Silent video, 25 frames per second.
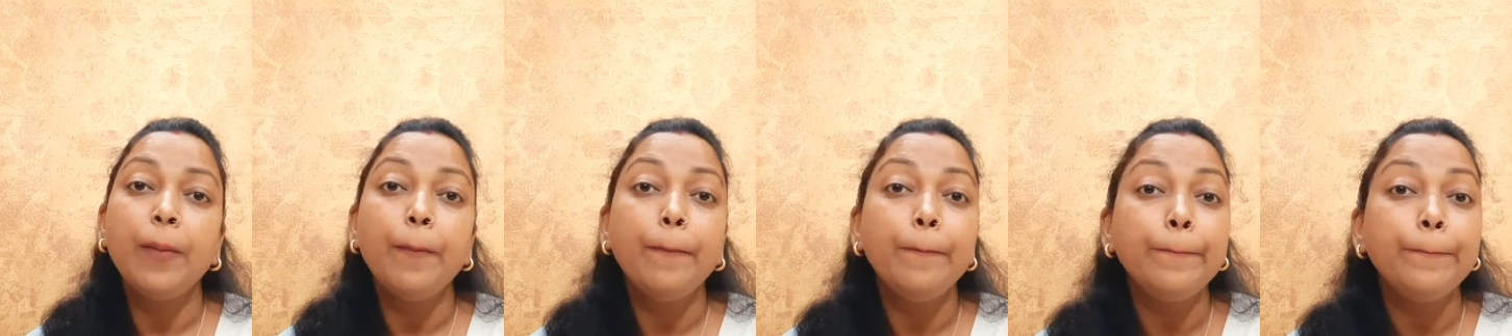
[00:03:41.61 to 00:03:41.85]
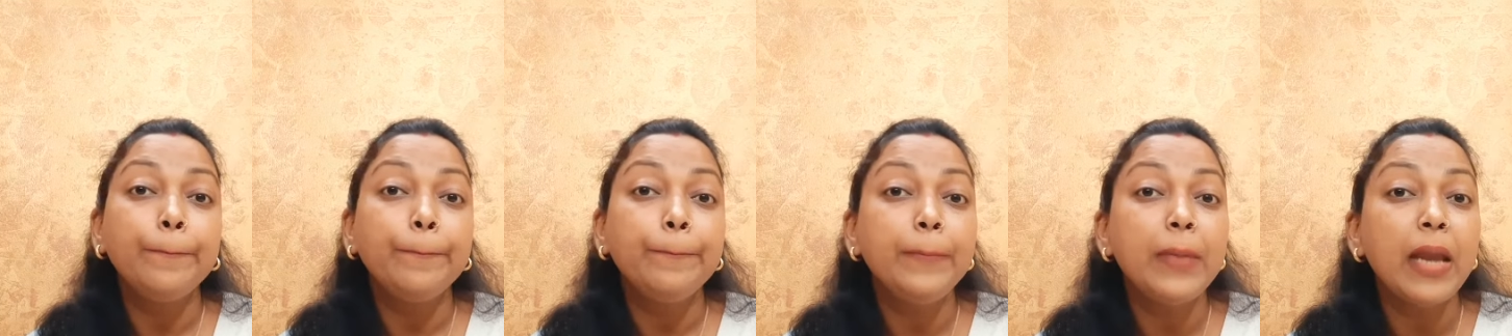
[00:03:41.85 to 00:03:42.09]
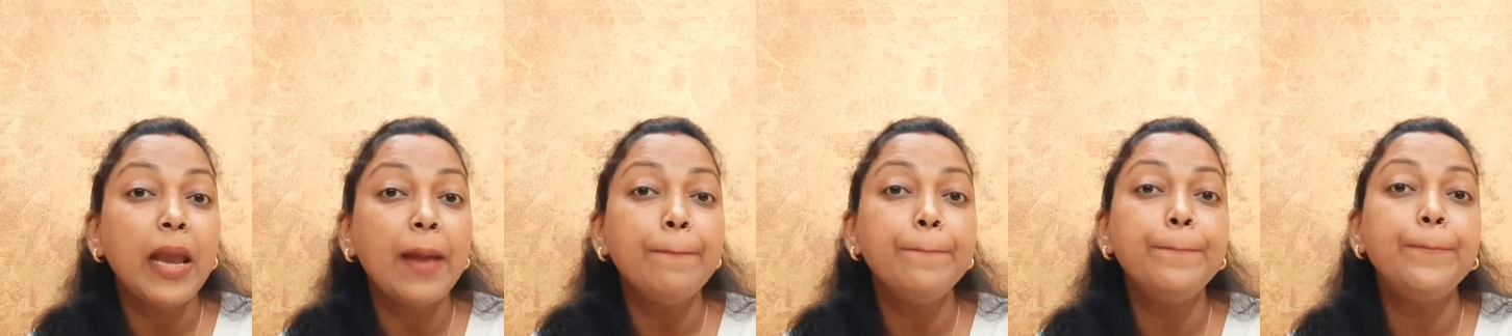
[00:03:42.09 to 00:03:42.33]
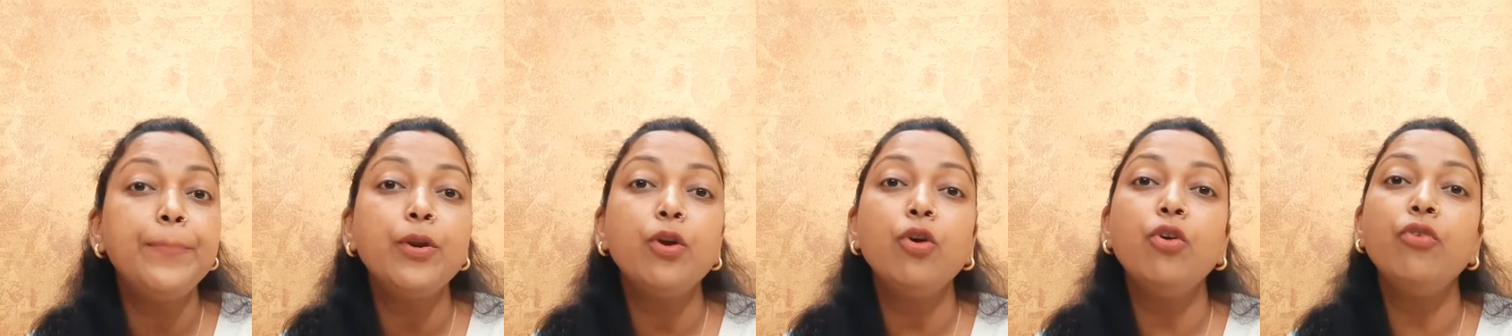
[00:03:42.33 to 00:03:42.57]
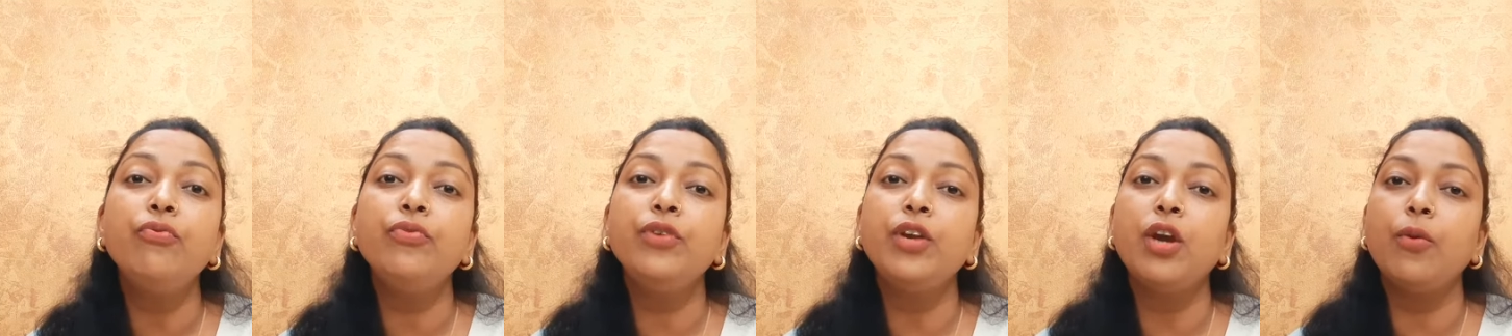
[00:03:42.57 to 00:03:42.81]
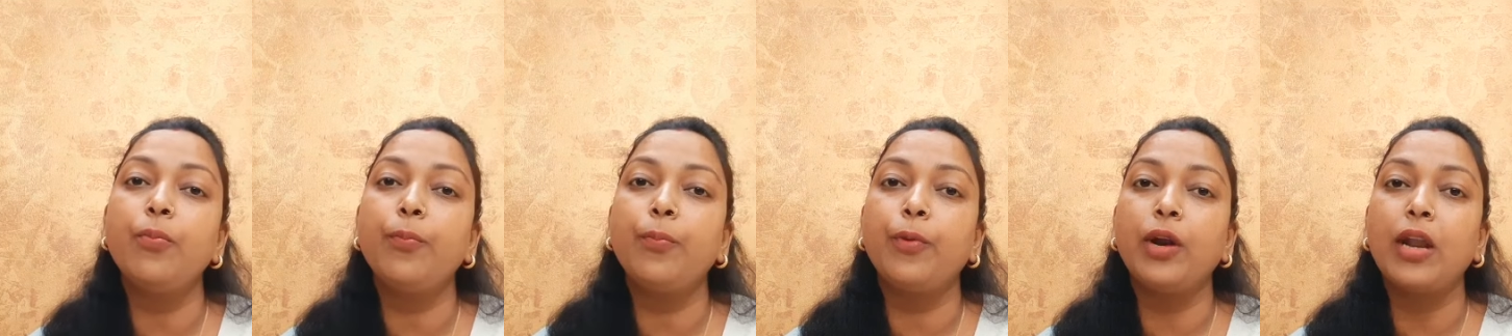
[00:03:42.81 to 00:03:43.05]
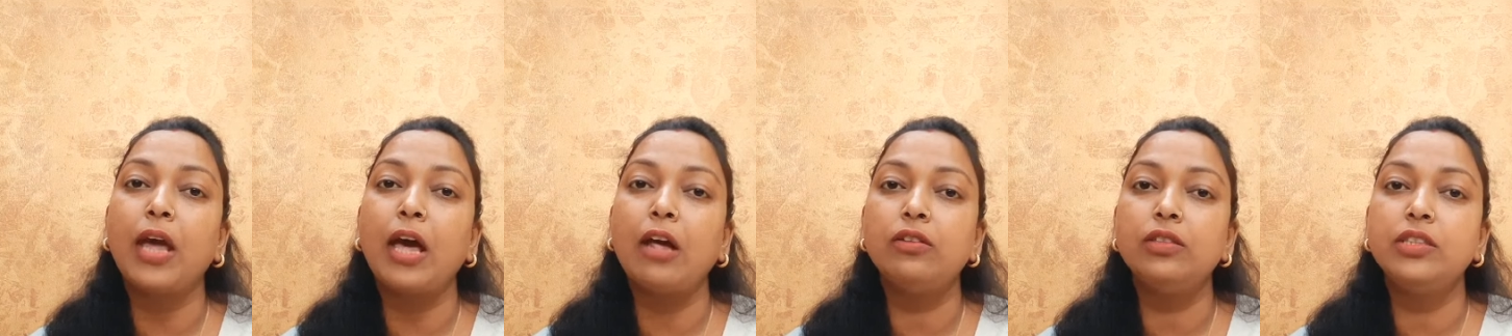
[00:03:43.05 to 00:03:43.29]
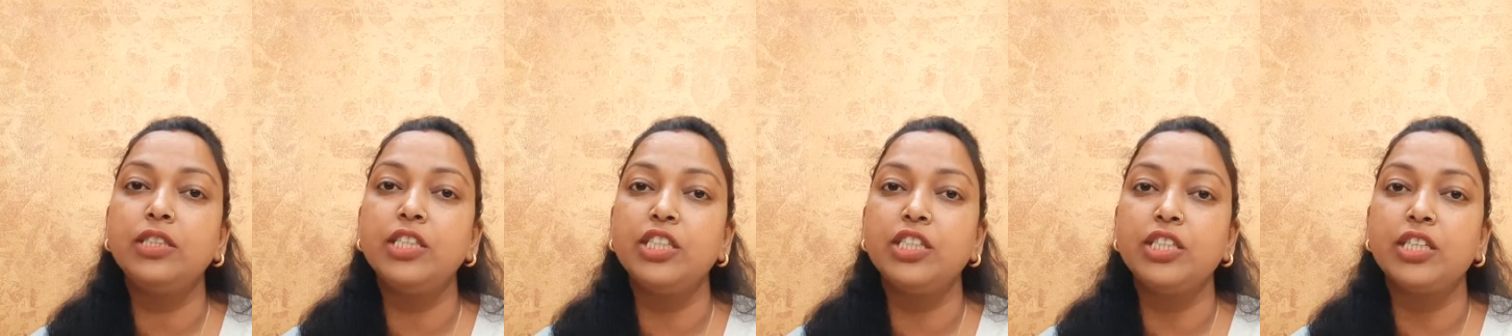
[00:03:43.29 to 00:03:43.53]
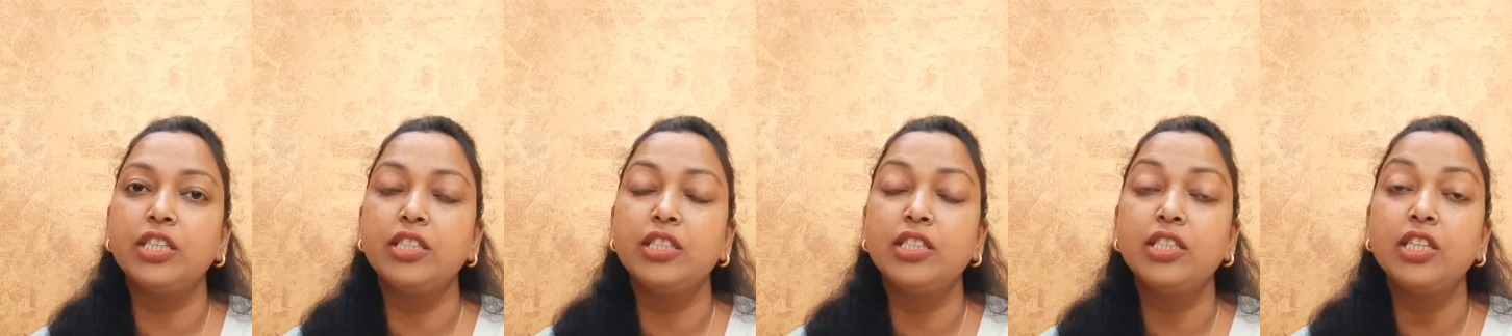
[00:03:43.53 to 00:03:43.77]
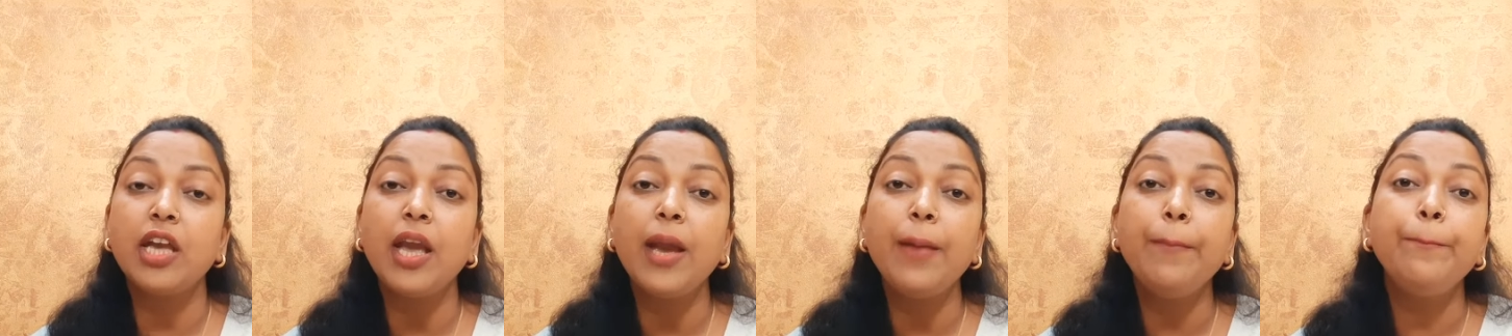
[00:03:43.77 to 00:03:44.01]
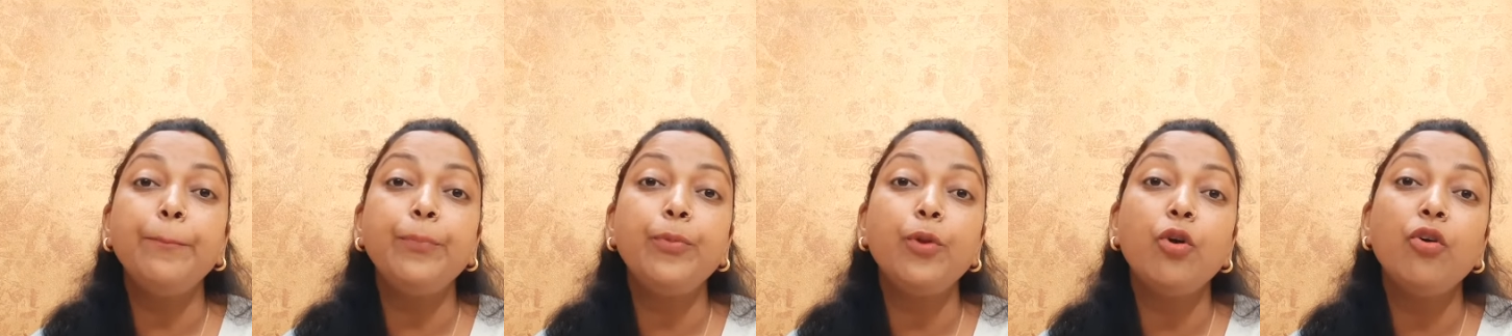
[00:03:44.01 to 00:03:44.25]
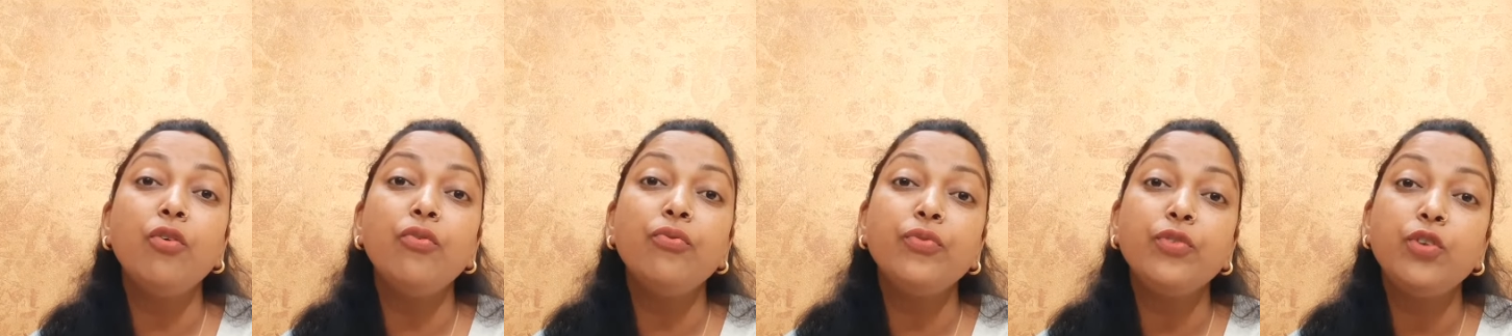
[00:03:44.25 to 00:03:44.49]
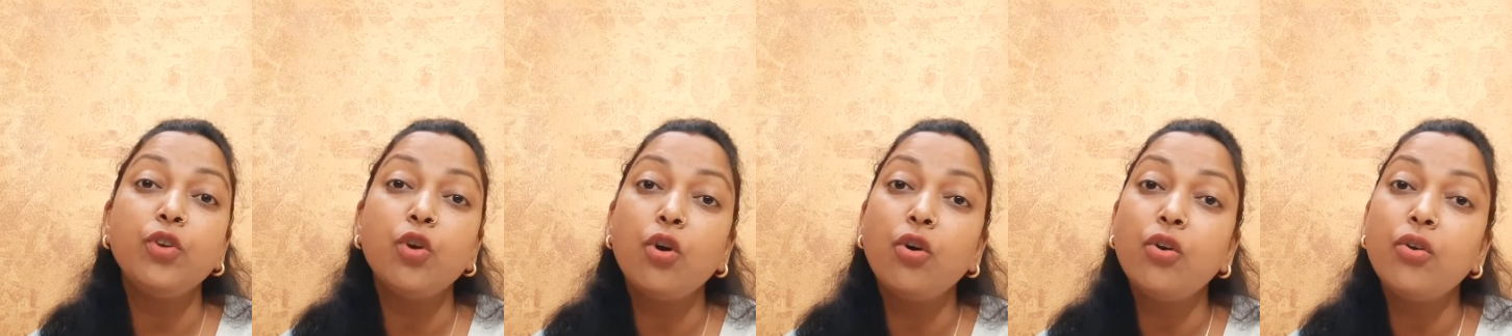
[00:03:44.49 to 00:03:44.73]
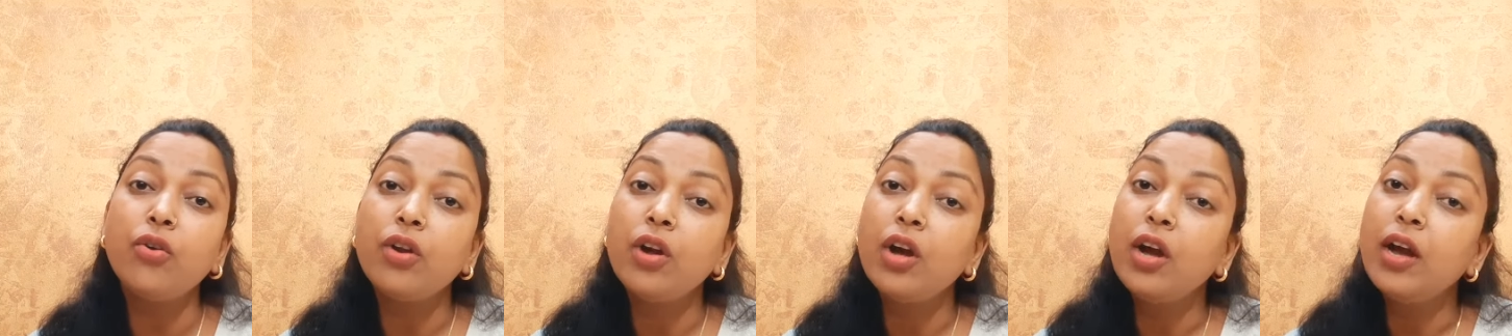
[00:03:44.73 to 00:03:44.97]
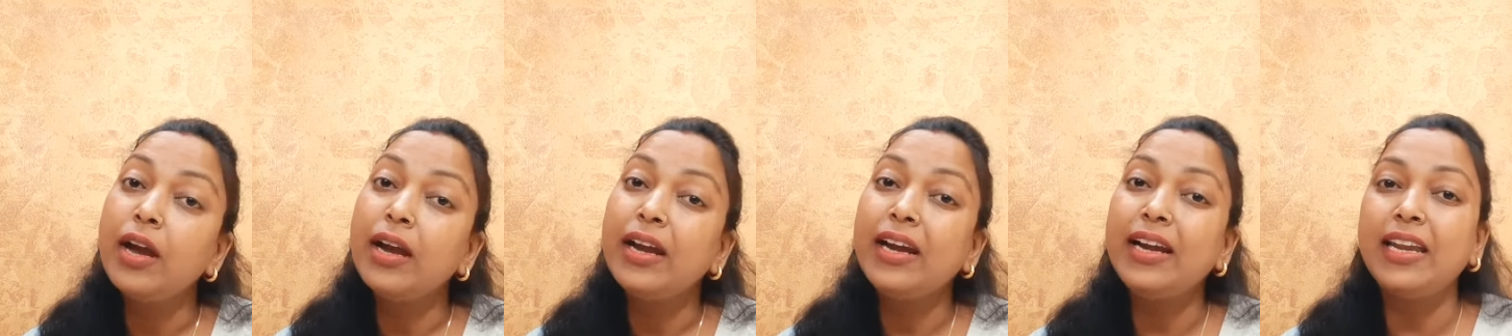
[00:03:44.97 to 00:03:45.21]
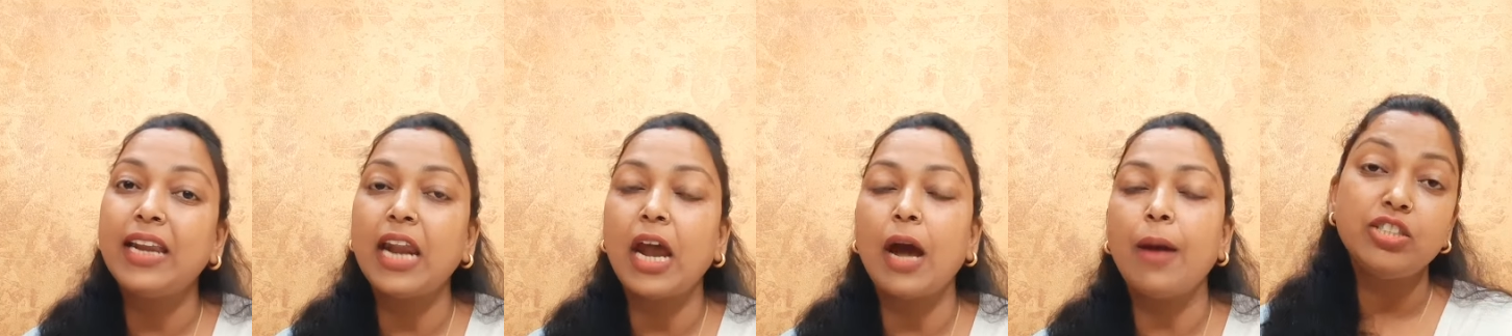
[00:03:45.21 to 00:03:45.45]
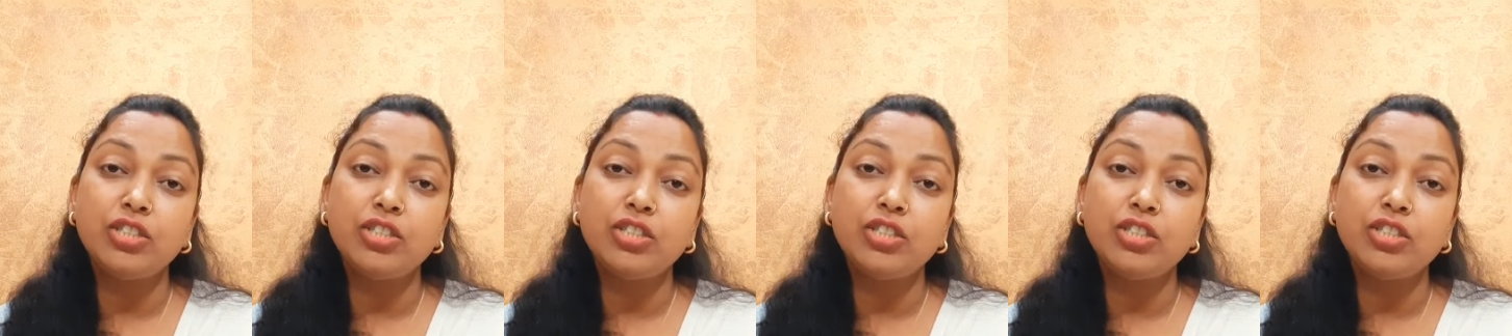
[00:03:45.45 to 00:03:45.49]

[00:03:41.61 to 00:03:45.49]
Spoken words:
Improve your pronunciations. Improve your grammar.